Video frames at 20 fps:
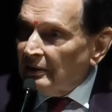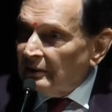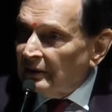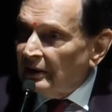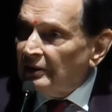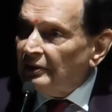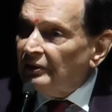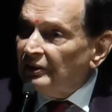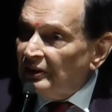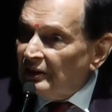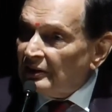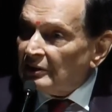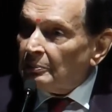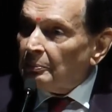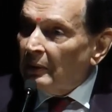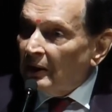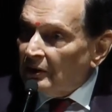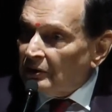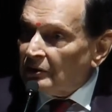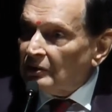did these
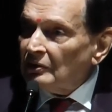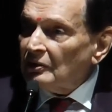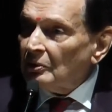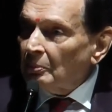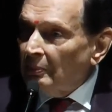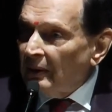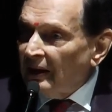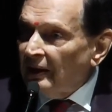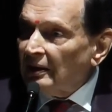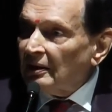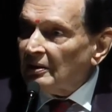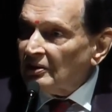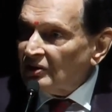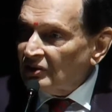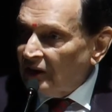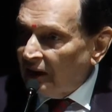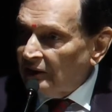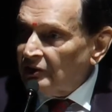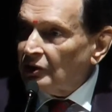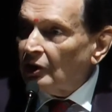patients make
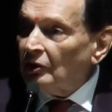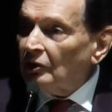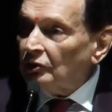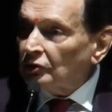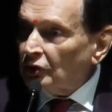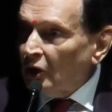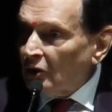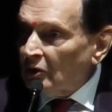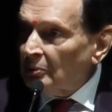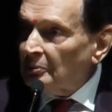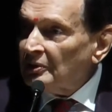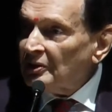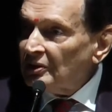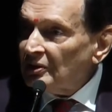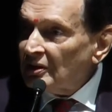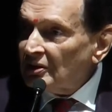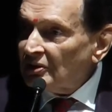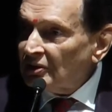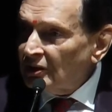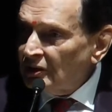such autonomous
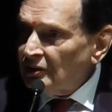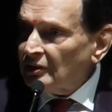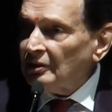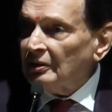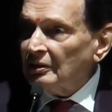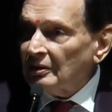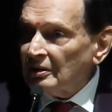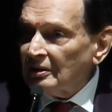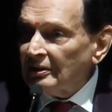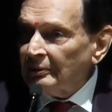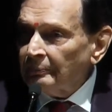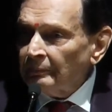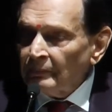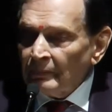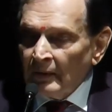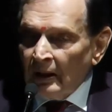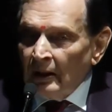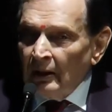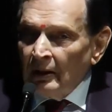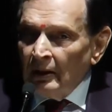decisions?
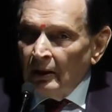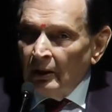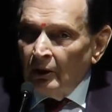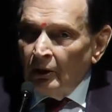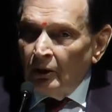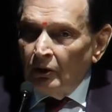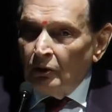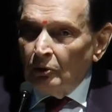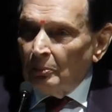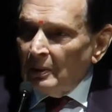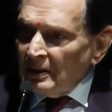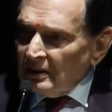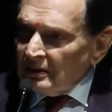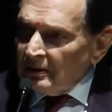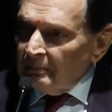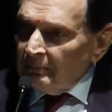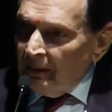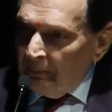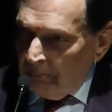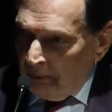You must
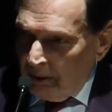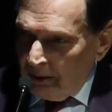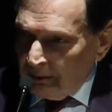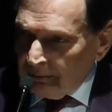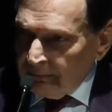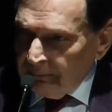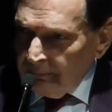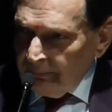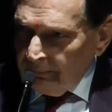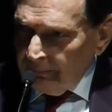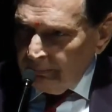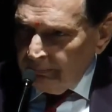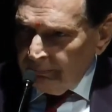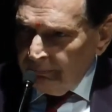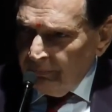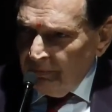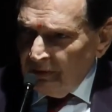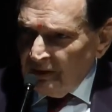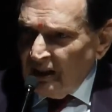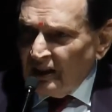remember
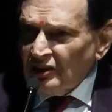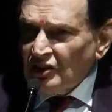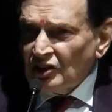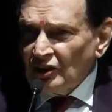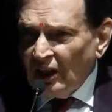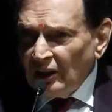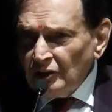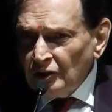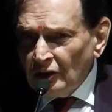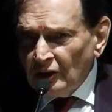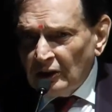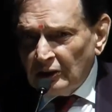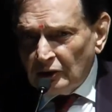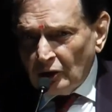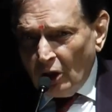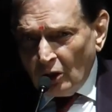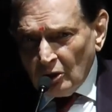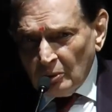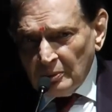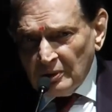that such
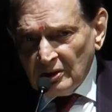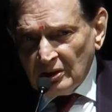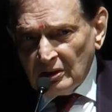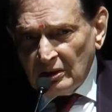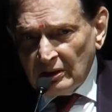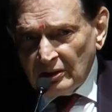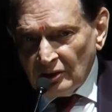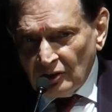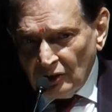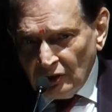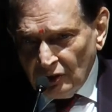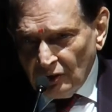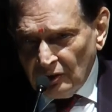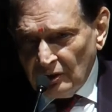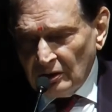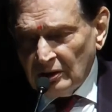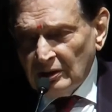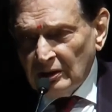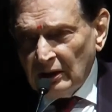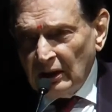autonomous
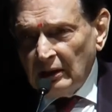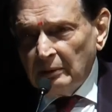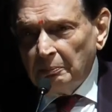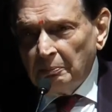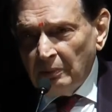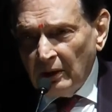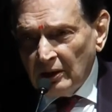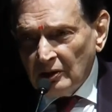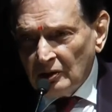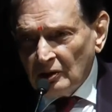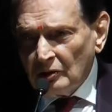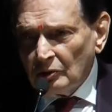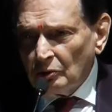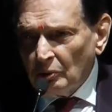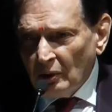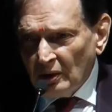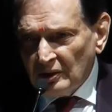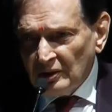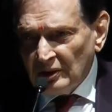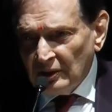decisions in patients
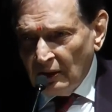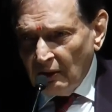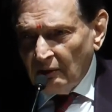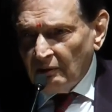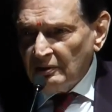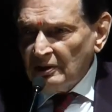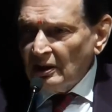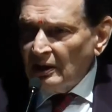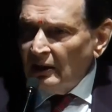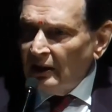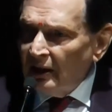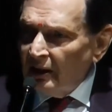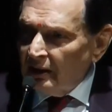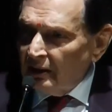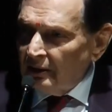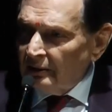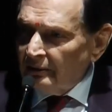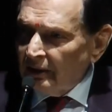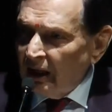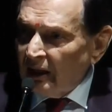who are seriously ill
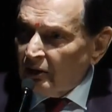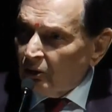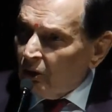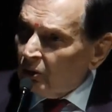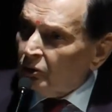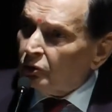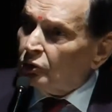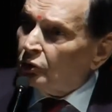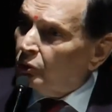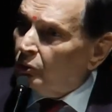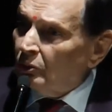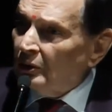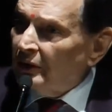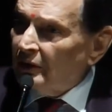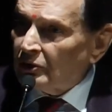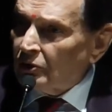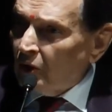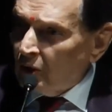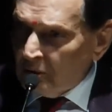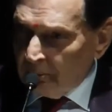are not truly
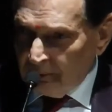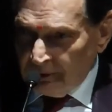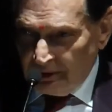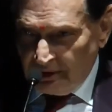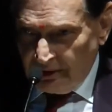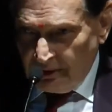autonomous.